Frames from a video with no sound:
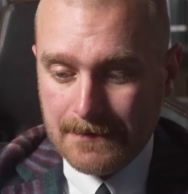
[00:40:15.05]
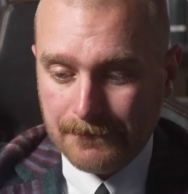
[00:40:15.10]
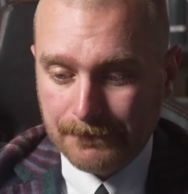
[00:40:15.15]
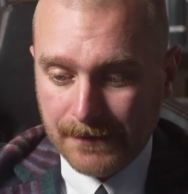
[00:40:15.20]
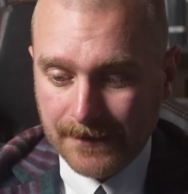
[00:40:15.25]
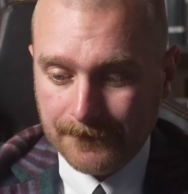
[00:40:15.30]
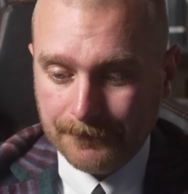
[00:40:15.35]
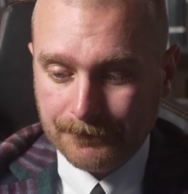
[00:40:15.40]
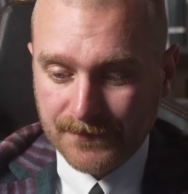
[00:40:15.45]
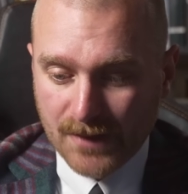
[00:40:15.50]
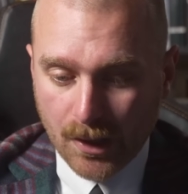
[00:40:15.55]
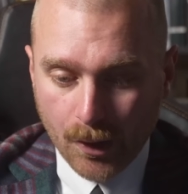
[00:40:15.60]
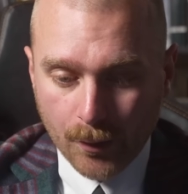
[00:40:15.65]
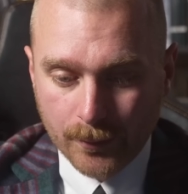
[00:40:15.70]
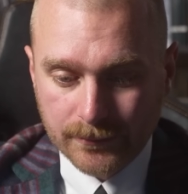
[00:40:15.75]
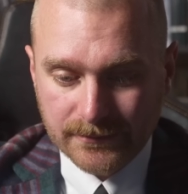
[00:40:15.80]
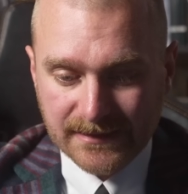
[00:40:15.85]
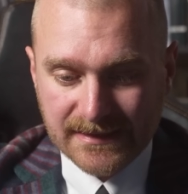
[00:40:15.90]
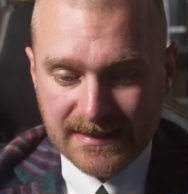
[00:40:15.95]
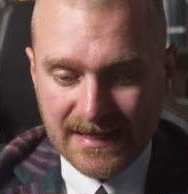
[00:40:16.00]
but
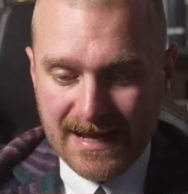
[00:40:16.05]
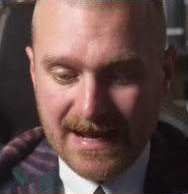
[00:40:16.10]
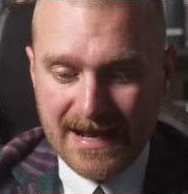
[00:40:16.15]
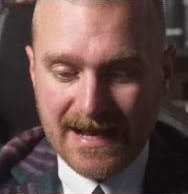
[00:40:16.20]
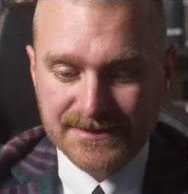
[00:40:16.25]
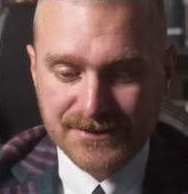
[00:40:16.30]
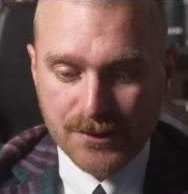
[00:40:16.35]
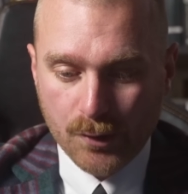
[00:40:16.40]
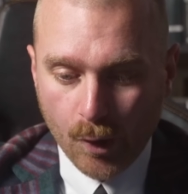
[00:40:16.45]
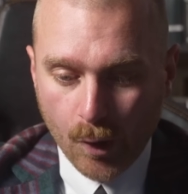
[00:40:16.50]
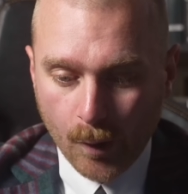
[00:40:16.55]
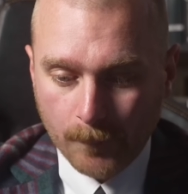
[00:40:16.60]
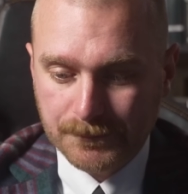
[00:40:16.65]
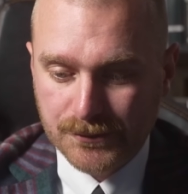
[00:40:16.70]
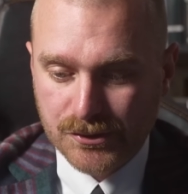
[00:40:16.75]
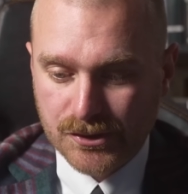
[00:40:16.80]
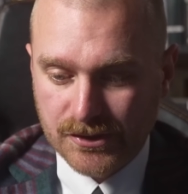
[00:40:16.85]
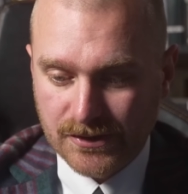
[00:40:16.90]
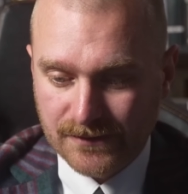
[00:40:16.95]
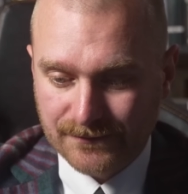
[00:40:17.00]
only as an
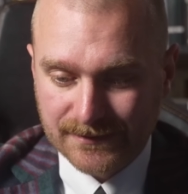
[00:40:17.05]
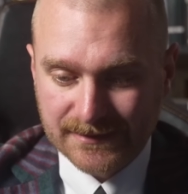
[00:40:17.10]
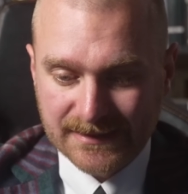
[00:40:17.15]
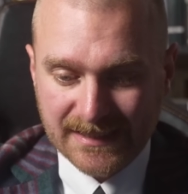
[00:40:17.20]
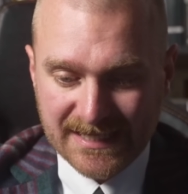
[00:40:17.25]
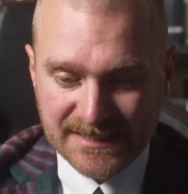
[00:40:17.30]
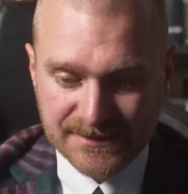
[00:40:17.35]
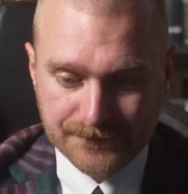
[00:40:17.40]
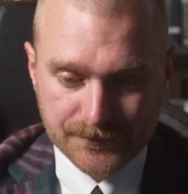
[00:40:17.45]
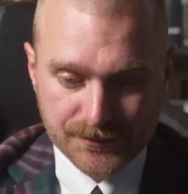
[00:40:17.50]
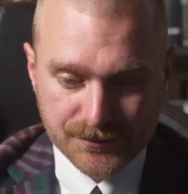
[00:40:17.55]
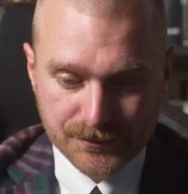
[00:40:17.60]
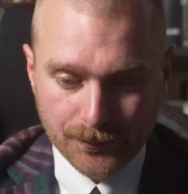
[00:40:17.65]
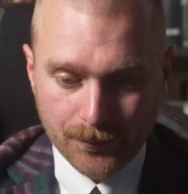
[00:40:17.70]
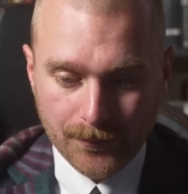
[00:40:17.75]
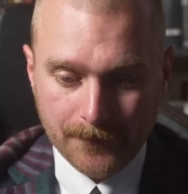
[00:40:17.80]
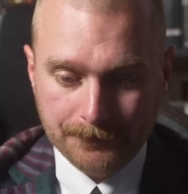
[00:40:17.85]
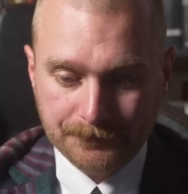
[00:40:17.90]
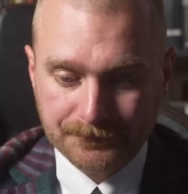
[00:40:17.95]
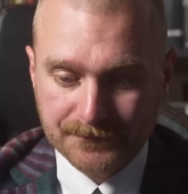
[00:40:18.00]
option of last
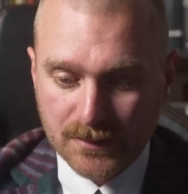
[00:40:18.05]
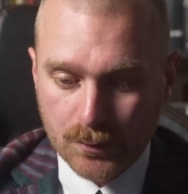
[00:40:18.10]
resort,